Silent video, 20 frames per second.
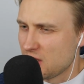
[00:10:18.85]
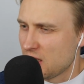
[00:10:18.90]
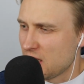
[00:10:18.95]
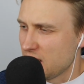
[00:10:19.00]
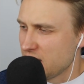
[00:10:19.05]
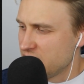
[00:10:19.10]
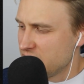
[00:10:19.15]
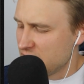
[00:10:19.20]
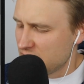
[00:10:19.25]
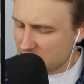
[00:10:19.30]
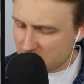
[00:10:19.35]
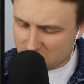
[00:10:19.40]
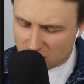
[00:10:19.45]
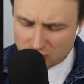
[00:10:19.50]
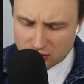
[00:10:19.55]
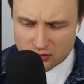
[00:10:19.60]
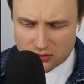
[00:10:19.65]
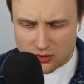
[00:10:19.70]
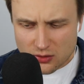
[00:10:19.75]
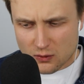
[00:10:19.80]
I
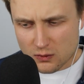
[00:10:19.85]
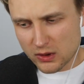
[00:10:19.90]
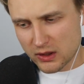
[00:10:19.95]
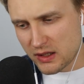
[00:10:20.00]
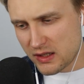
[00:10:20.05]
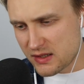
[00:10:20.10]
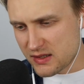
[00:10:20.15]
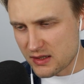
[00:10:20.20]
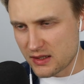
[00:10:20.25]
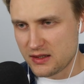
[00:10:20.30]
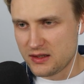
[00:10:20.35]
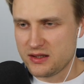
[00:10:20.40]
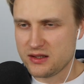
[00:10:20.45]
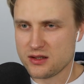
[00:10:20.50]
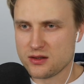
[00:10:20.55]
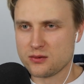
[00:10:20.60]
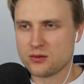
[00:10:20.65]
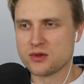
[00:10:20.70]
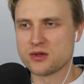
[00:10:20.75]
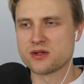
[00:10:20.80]
don't know what his
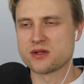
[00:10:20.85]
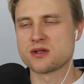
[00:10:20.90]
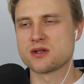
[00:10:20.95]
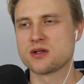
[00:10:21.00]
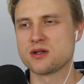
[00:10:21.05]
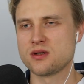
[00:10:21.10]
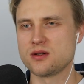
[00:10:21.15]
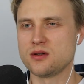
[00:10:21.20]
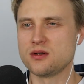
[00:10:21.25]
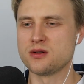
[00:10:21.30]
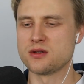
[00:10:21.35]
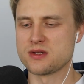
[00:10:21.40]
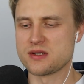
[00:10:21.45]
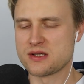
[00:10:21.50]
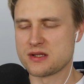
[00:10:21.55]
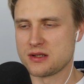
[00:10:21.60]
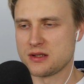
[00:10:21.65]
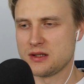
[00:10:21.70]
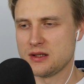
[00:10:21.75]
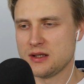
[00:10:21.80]
idea was,
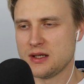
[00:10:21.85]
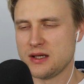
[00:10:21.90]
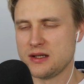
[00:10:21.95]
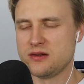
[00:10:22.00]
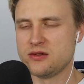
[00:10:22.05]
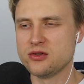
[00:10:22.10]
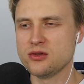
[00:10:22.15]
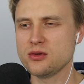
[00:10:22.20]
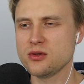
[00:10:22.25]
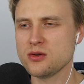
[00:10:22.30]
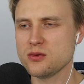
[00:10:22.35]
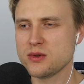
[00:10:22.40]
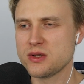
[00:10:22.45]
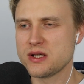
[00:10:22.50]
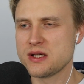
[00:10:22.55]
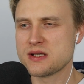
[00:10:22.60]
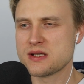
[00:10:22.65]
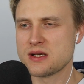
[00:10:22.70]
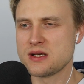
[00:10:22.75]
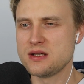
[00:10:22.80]
honestly. I don't know what
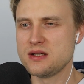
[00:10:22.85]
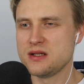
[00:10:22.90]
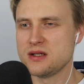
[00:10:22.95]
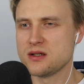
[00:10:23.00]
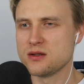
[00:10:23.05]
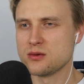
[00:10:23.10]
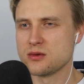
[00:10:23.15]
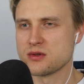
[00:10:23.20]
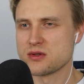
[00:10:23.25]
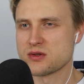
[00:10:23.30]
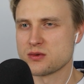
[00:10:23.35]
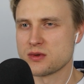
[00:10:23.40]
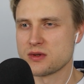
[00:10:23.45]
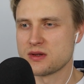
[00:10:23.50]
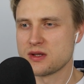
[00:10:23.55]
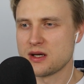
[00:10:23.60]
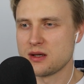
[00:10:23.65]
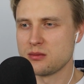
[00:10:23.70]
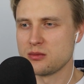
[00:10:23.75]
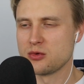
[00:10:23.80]
his idea was
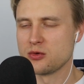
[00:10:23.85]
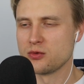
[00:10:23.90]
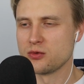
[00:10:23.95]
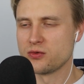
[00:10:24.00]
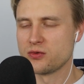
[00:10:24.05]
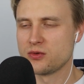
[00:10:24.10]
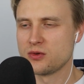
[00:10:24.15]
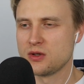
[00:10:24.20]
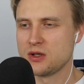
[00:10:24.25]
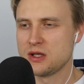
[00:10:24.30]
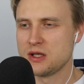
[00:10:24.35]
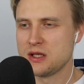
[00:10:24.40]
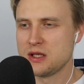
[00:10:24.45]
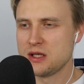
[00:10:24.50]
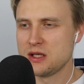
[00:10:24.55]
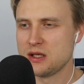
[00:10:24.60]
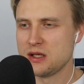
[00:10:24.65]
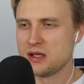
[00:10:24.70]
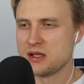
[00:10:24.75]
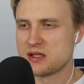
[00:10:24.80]
with that move.
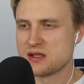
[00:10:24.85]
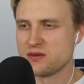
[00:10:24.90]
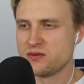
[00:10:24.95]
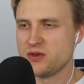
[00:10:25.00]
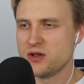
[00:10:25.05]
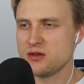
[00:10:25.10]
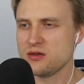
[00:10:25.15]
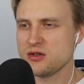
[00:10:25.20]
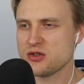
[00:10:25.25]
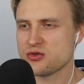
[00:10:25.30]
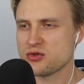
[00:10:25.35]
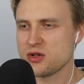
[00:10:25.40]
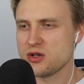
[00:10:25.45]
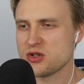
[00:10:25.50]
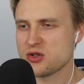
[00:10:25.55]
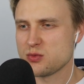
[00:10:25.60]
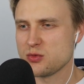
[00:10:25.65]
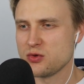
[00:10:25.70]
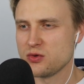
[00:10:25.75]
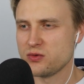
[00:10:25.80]
It's a very
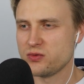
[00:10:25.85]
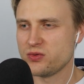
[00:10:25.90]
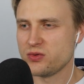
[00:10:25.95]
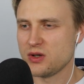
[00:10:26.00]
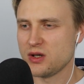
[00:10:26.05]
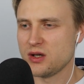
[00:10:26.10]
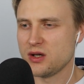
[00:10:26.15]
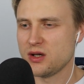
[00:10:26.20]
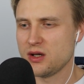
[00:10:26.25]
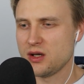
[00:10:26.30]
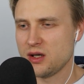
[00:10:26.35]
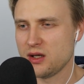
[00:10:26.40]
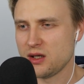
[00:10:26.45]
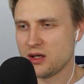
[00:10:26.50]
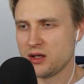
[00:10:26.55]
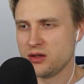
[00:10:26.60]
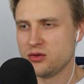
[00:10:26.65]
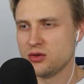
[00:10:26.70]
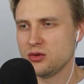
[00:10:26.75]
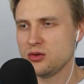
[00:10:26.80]
strange move.
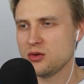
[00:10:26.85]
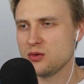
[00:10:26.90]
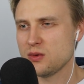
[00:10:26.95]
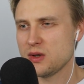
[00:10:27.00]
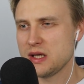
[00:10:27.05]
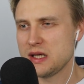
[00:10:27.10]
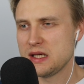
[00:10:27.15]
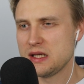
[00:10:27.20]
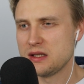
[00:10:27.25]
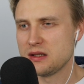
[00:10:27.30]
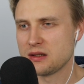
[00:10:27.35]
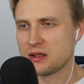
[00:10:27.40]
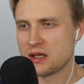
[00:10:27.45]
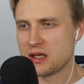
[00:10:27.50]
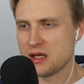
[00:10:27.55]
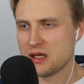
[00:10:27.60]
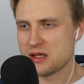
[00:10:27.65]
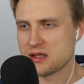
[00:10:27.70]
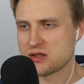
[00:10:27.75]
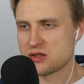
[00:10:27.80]
I don't know why he didn't
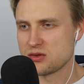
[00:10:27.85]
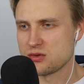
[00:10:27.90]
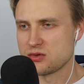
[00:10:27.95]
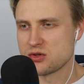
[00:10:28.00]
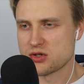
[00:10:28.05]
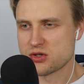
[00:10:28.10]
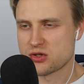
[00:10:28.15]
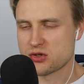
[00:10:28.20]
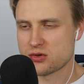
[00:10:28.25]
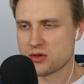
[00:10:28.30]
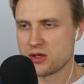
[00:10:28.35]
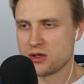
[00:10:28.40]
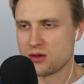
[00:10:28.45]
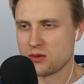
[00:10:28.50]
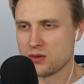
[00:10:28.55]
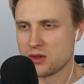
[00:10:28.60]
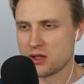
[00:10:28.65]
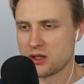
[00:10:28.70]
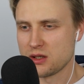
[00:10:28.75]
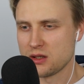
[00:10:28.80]
castle just straight
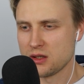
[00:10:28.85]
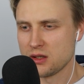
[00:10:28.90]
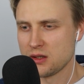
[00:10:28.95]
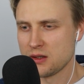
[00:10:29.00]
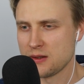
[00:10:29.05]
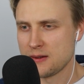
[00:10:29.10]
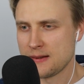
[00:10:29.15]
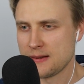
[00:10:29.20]
away.